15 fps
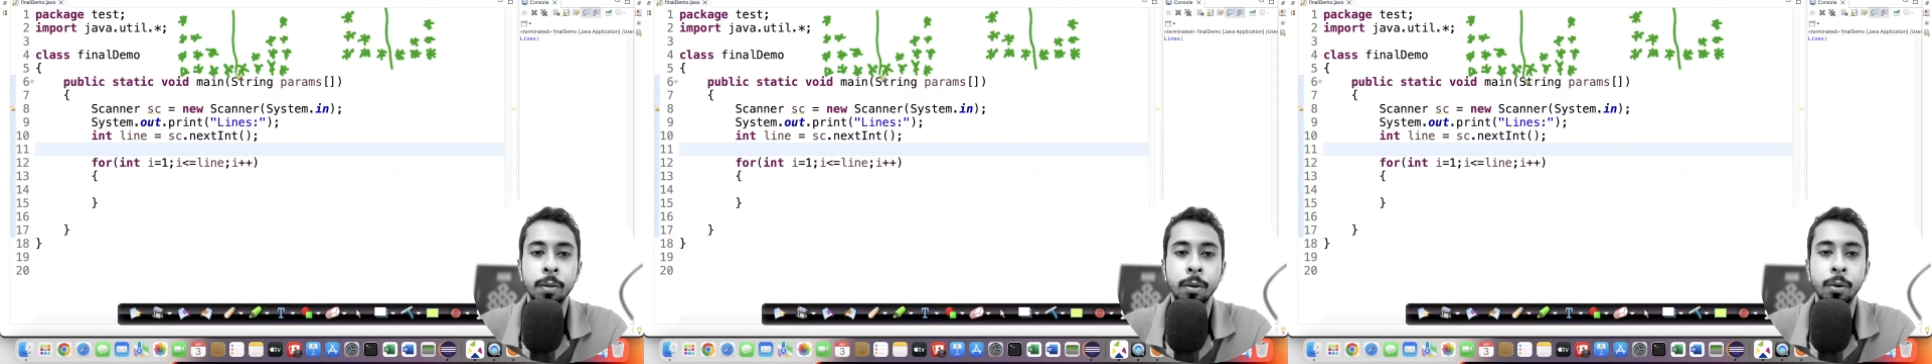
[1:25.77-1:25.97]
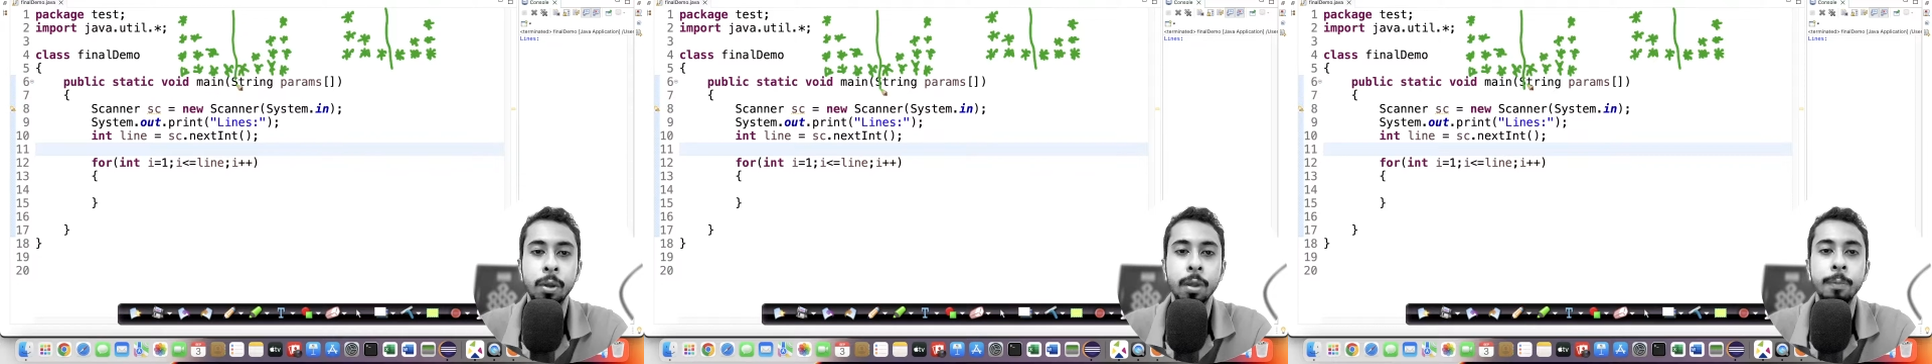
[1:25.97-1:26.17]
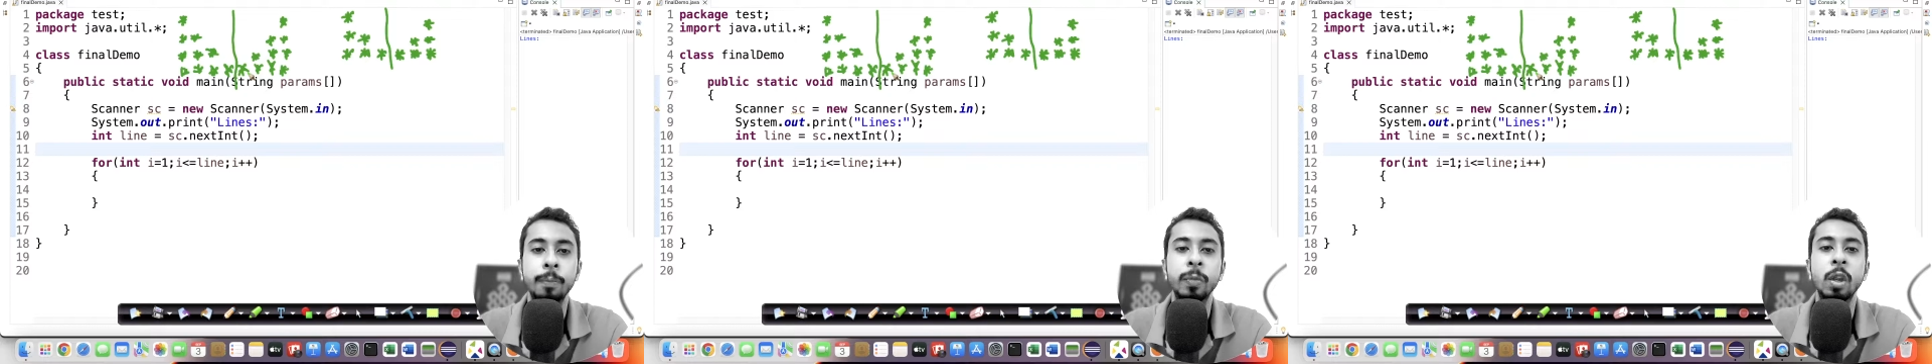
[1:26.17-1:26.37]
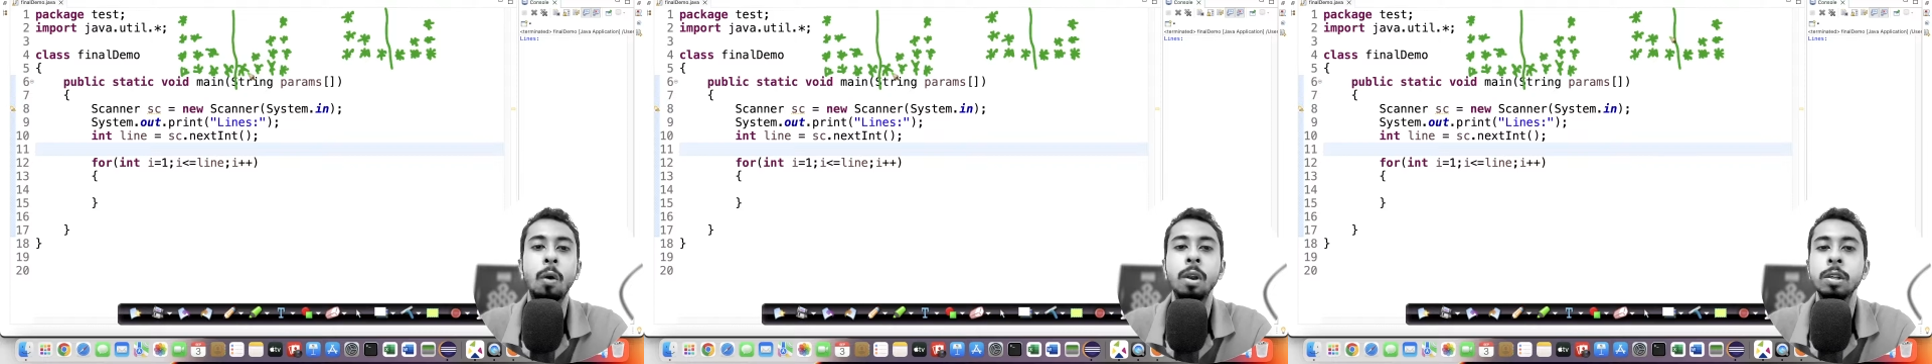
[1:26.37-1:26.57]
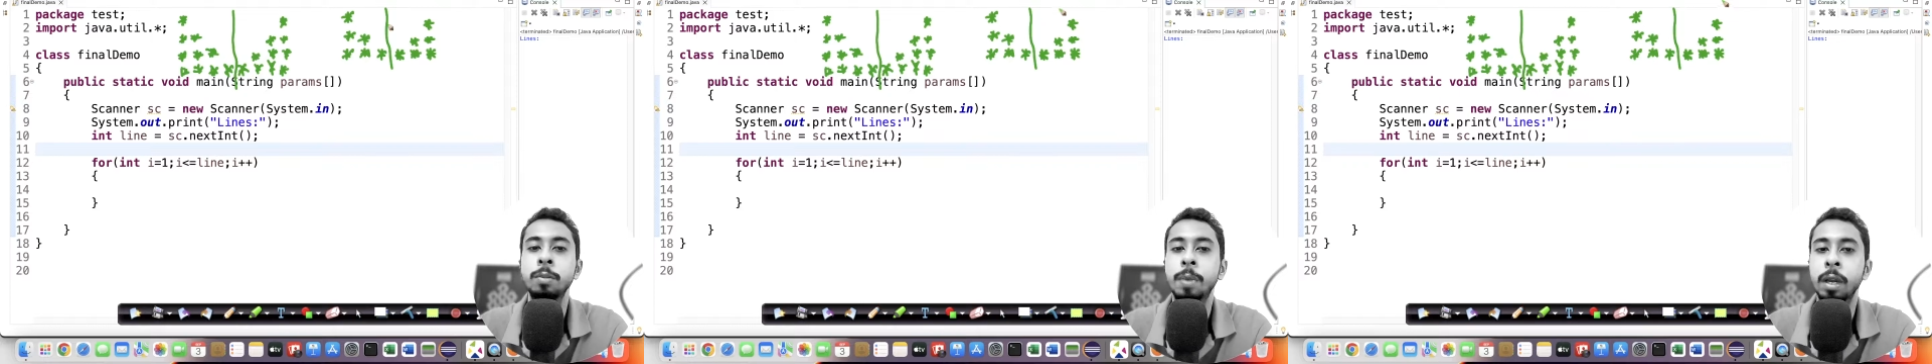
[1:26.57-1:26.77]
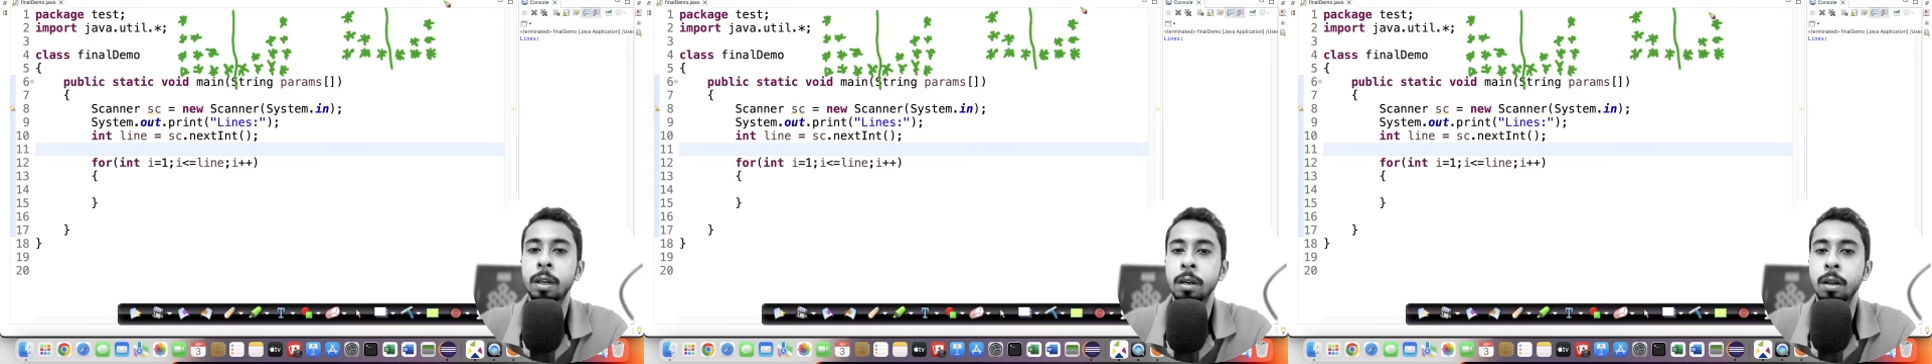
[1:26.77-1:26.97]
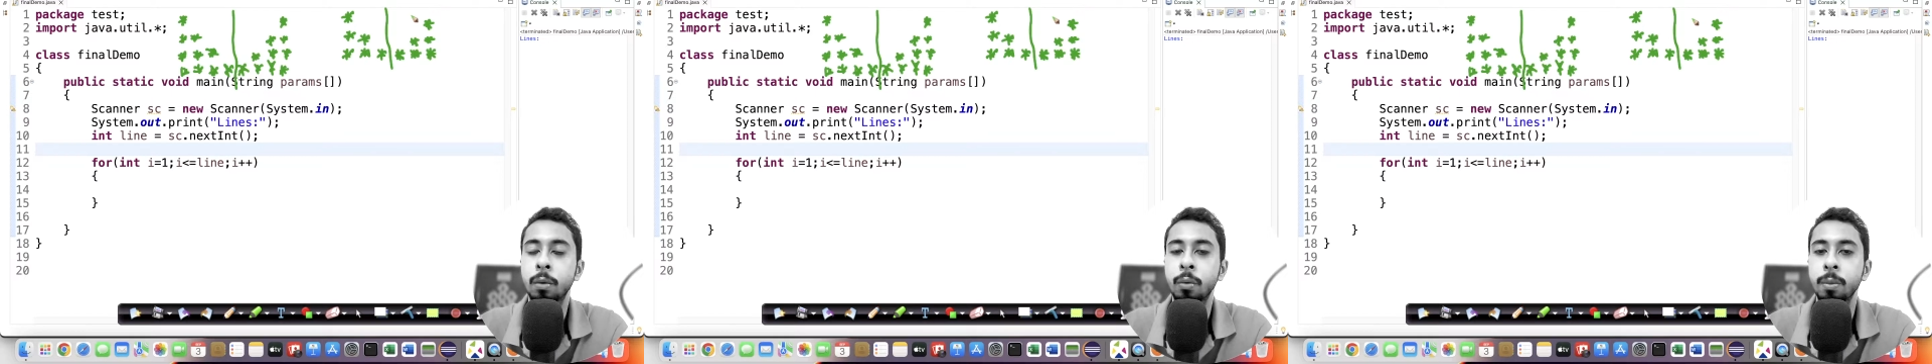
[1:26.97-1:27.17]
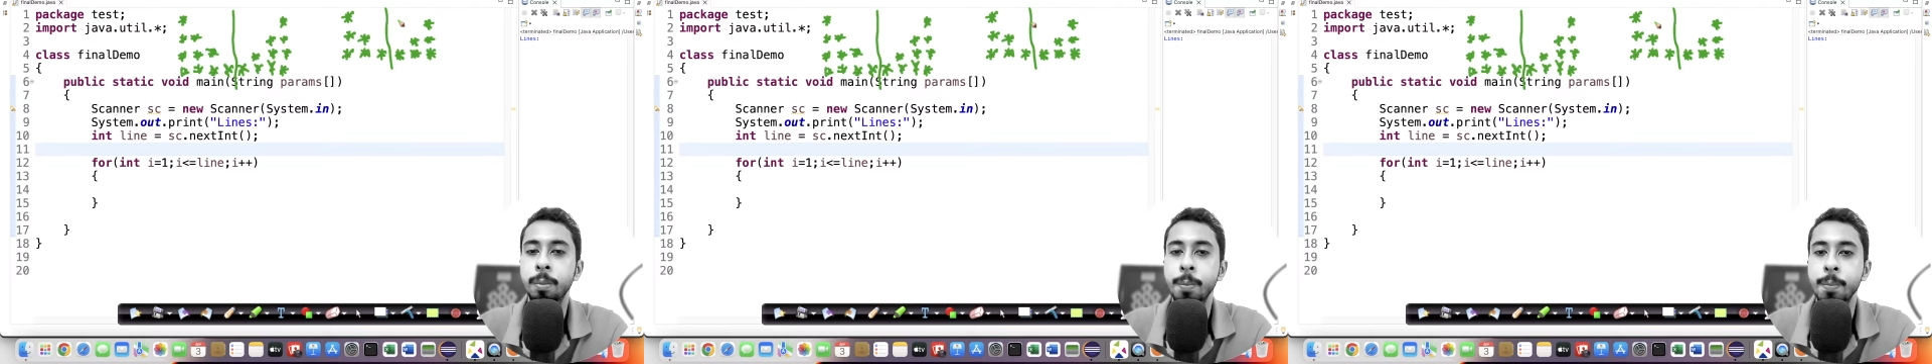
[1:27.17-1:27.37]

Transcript: Okay, always break it down.